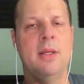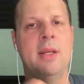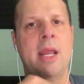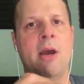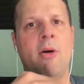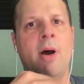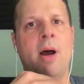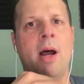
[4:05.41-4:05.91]

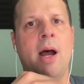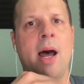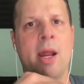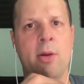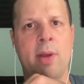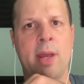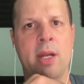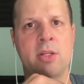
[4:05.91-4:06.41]
Now,
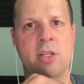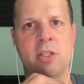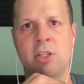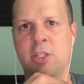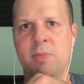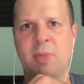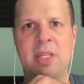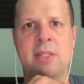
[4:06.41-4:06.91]
autoantigen
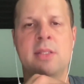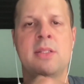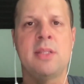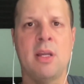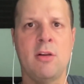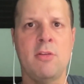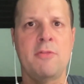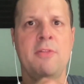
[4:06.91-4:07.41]
just means
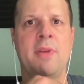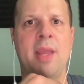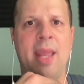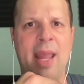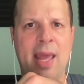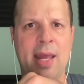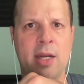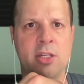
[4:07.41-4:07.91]

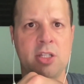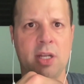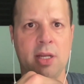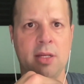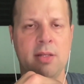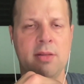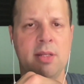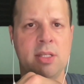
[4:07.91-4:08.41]
self-antigen.